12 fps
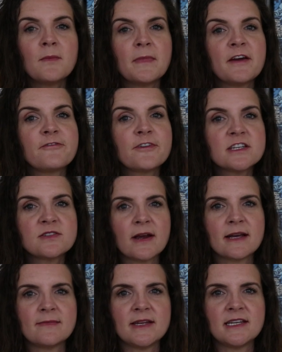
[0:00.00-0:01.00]
My first
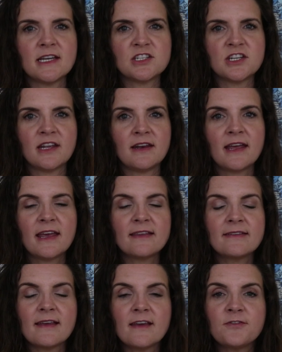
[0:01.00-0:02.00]
recommendation
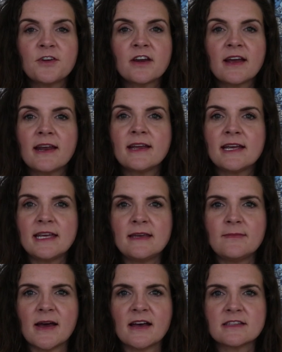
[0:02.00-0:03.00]
is if you're getting
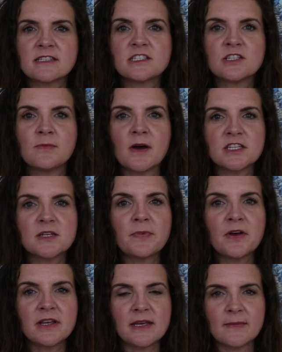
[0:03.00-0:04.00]
emails to
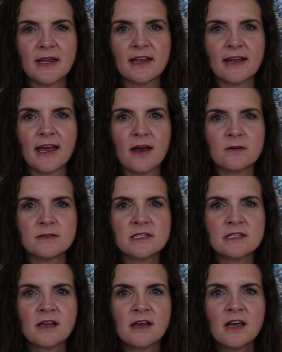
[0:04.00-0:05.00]
multiple email
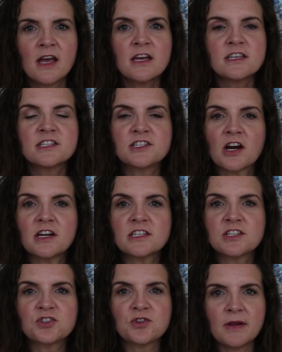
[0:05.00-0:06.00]
accounts, start
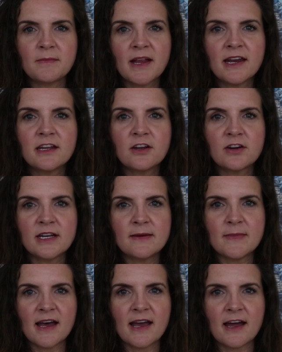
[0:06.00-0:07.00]
streamlining your
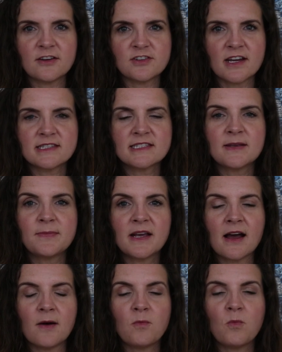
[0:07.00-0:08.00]
email address to
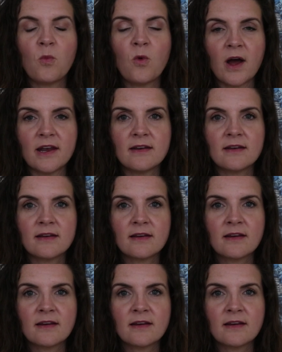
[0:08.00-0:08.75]
become one.